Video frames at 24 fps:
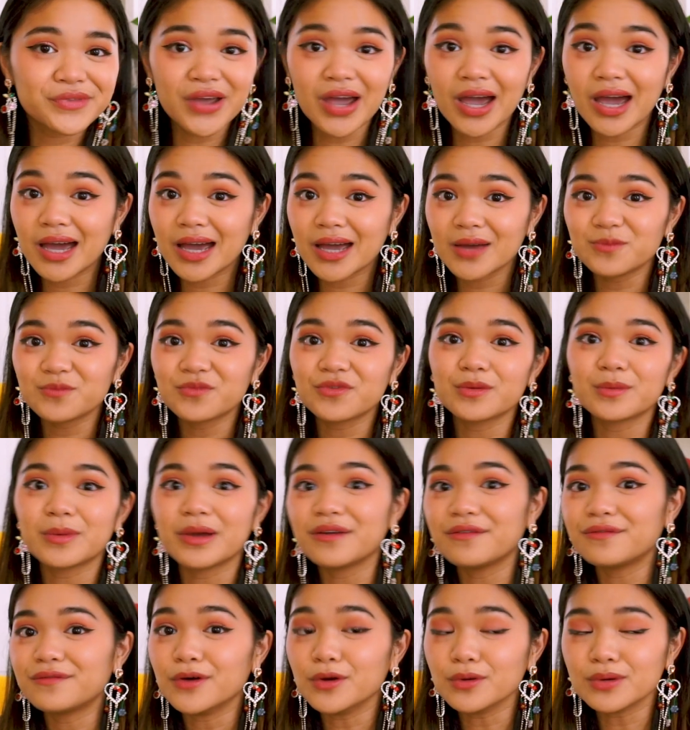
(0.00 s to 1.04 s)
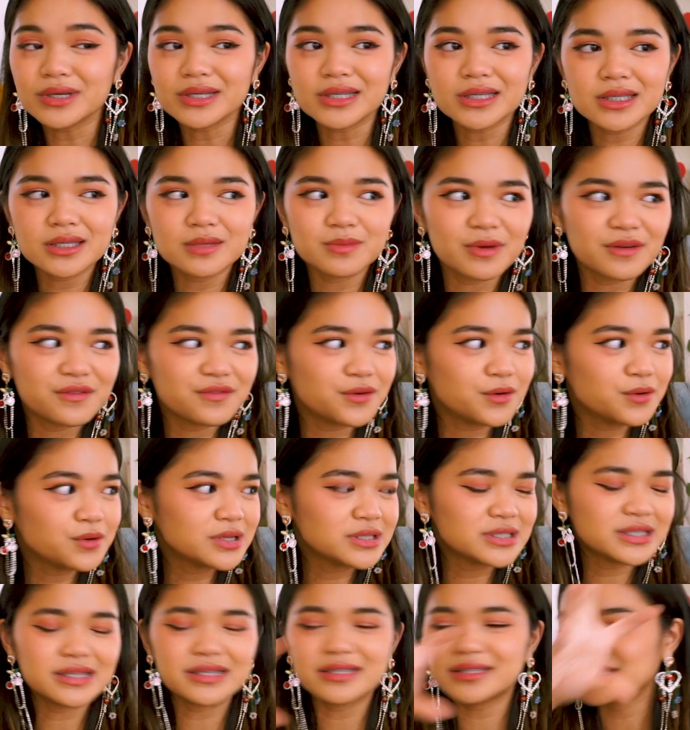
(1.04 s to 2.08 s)
time for my focus. My
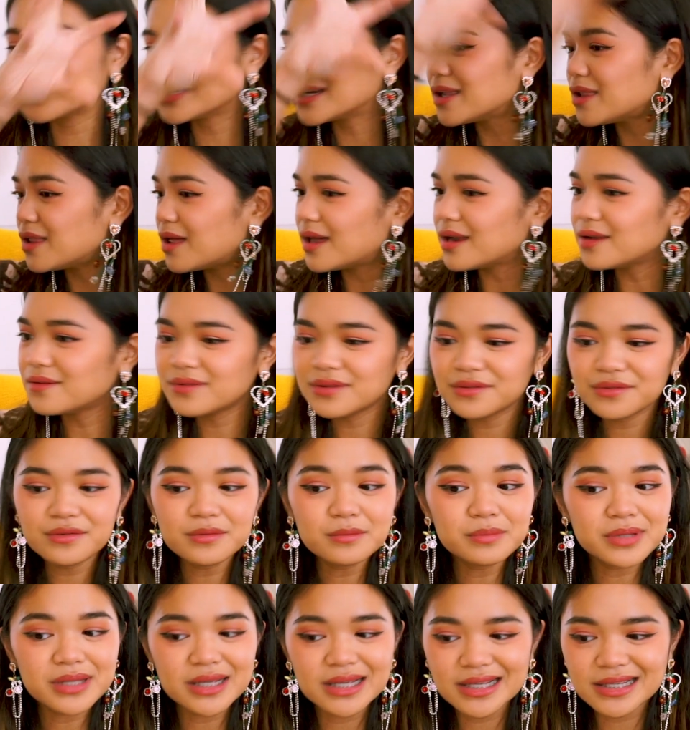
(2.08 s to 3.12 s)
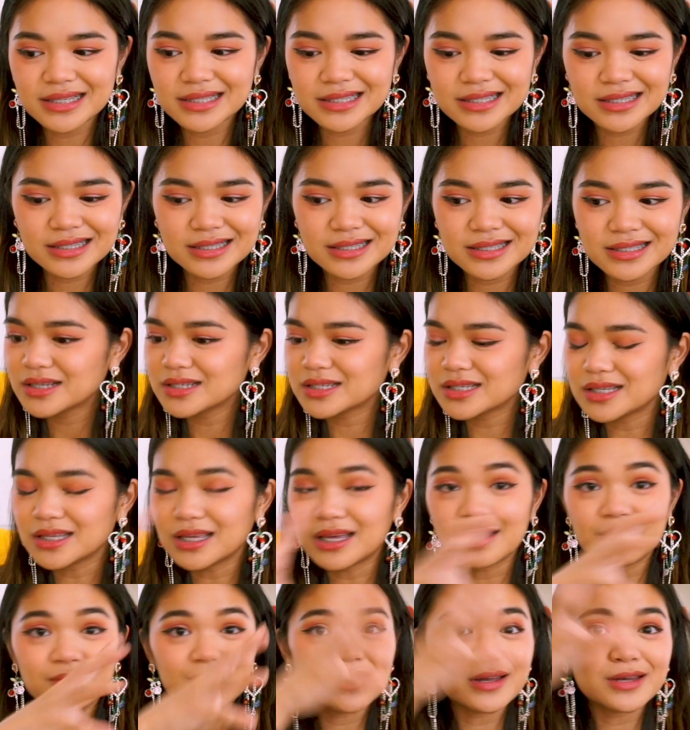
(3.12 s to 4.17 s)
focus is in a lot of different places. There's a
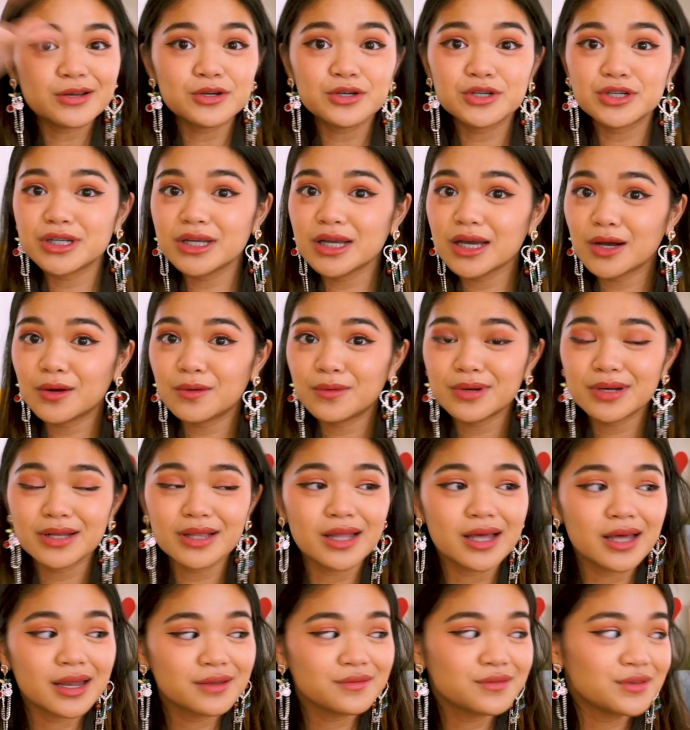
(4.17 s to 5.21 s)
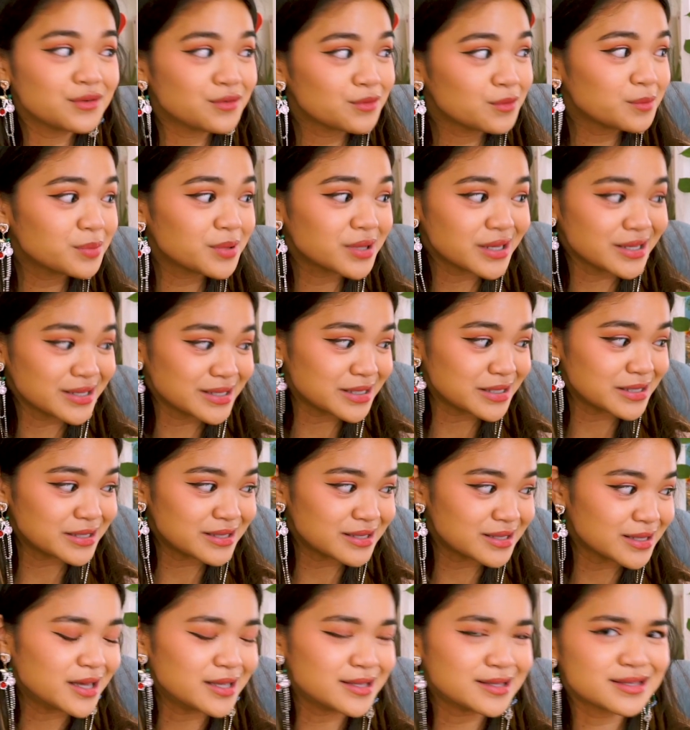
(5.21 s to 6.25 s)
lot of energy going a lot of different
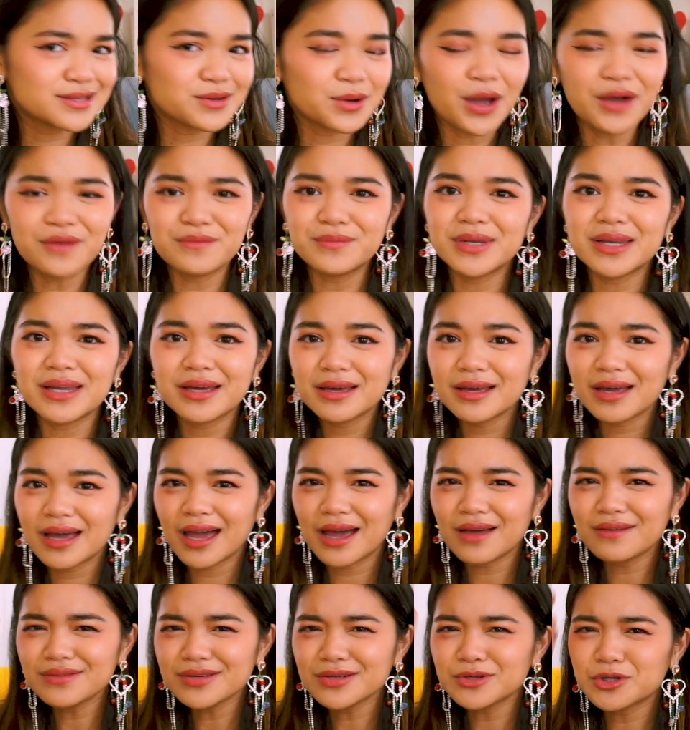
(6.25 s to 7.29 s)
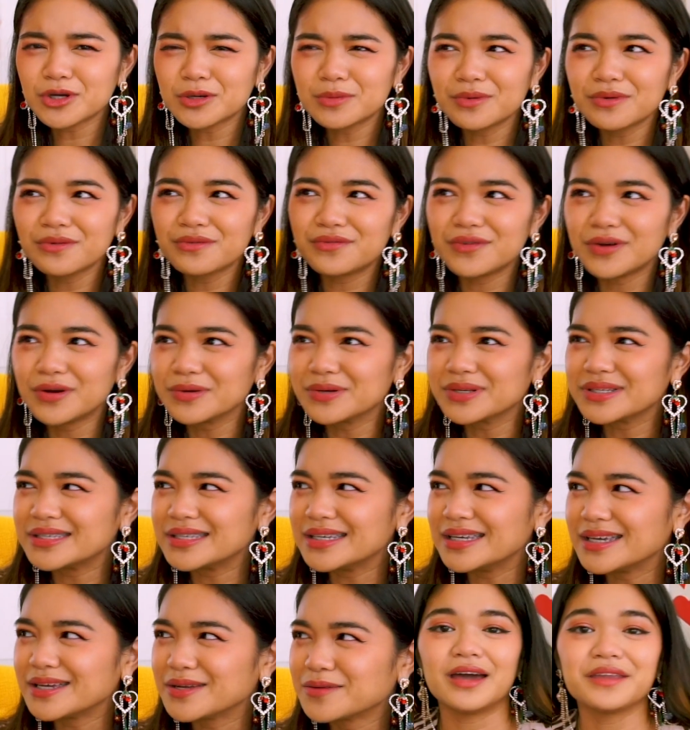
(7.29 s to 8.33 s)
places. And so I've been having trouble
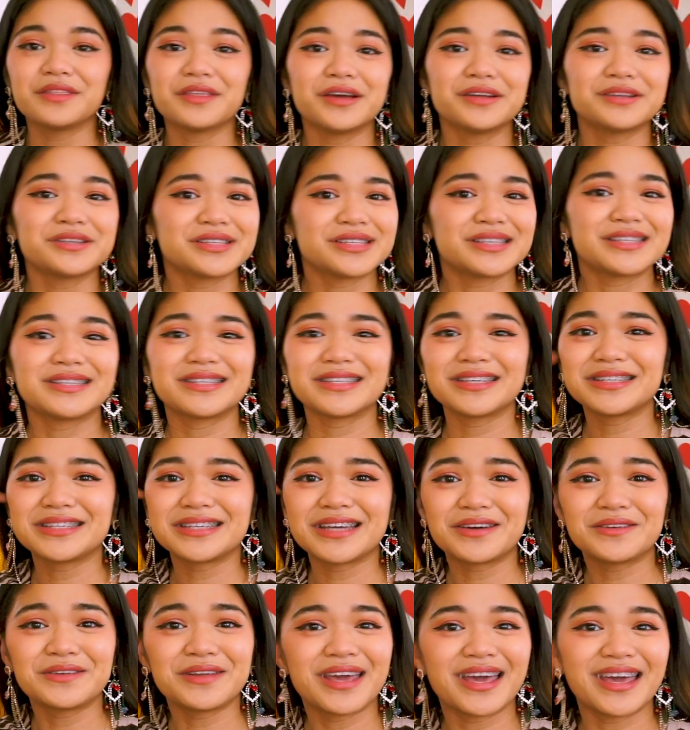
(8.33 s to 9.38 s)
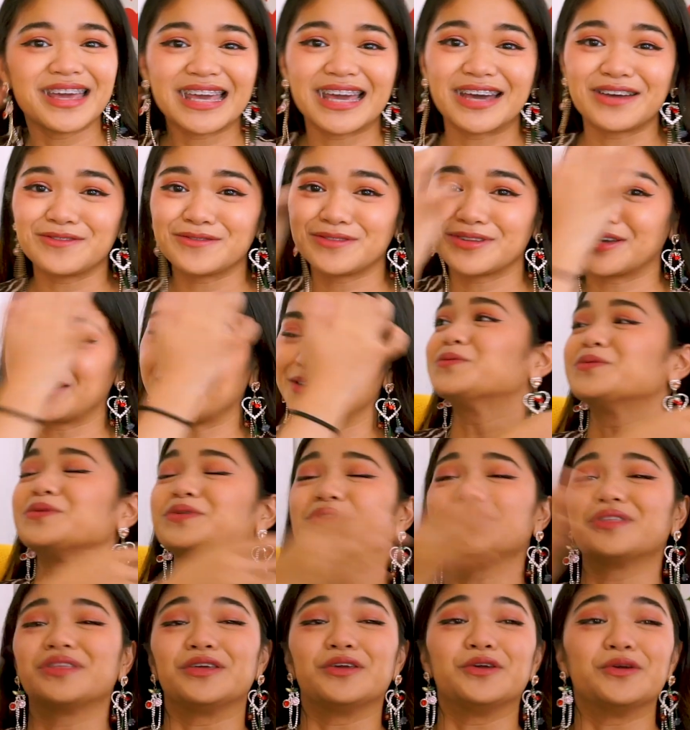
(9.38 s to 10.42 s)
focusing. I thought I'd just sit down, hang out, talk
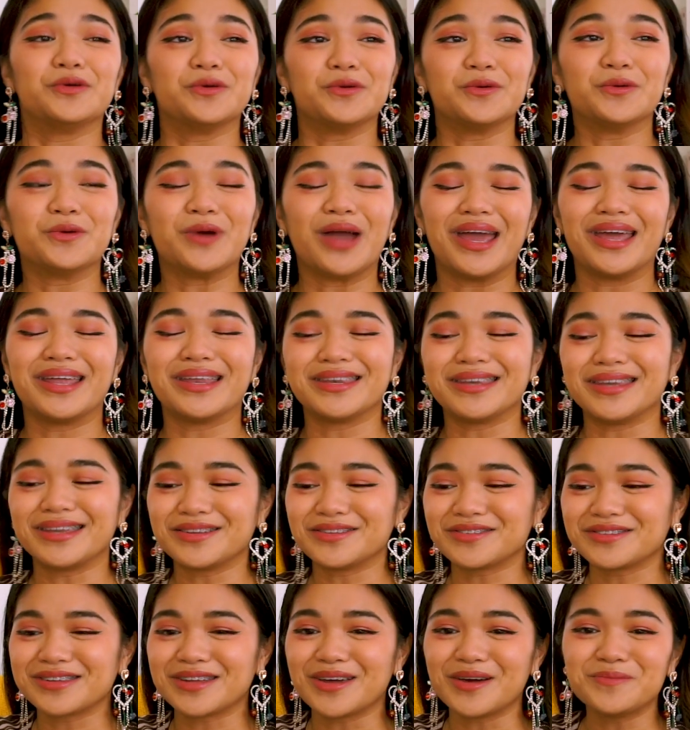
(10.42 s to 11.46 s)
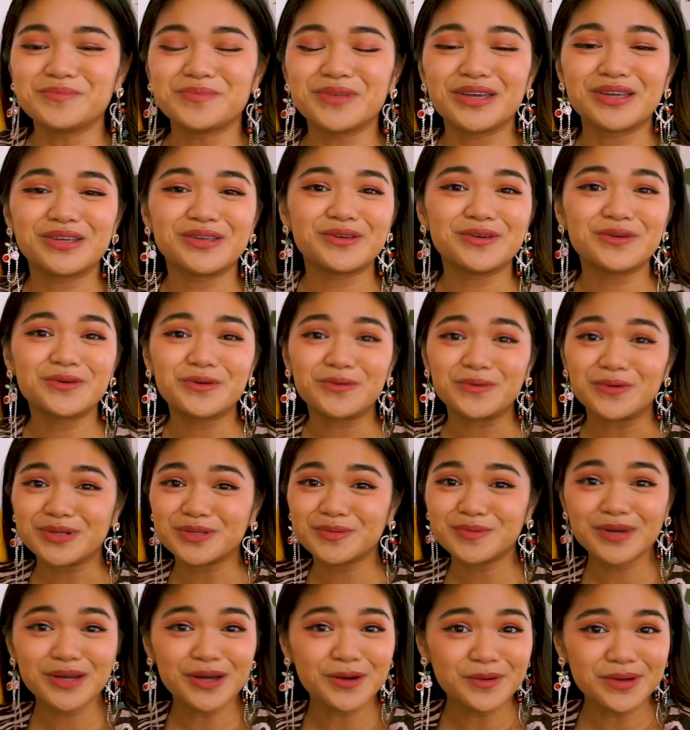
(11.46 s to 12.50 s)
with you, and just update you on what's
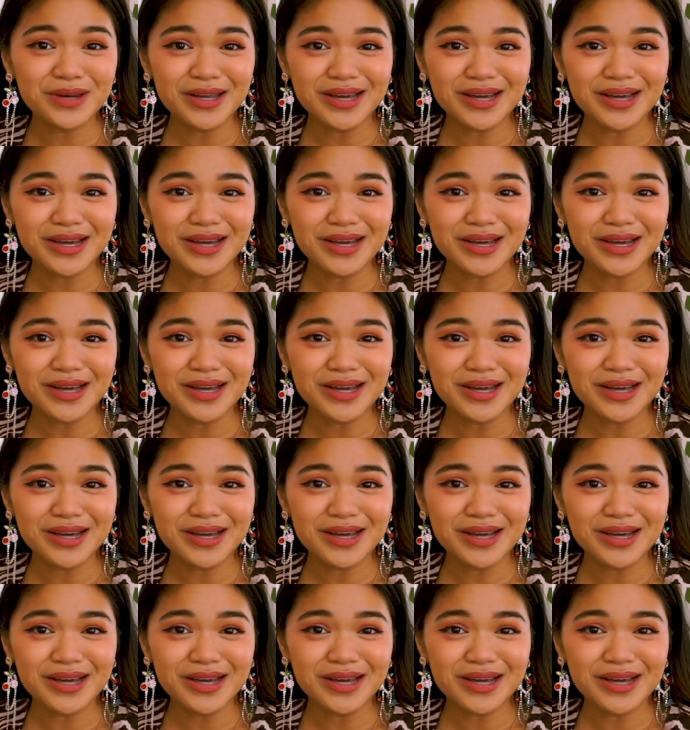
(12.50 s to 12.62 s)
been going